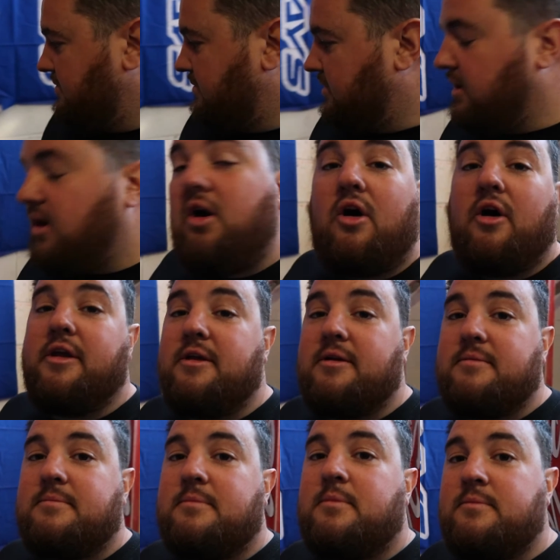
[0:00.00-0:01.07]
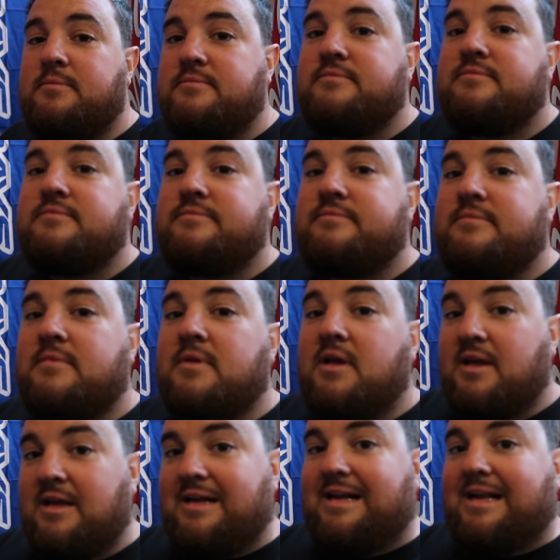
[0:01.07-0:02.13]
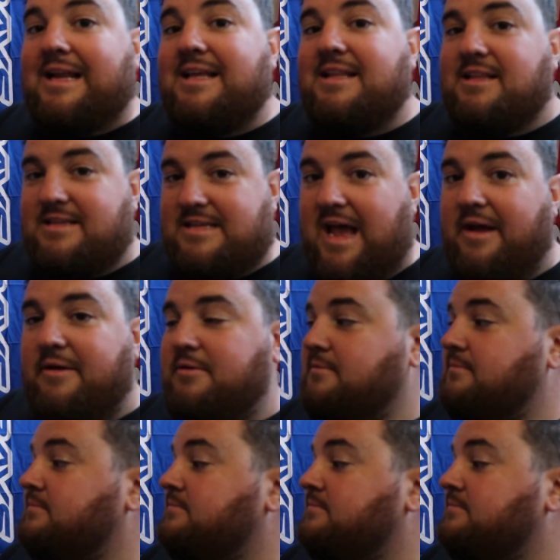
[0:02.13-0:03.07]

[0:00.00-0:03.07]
But I cleaned this out.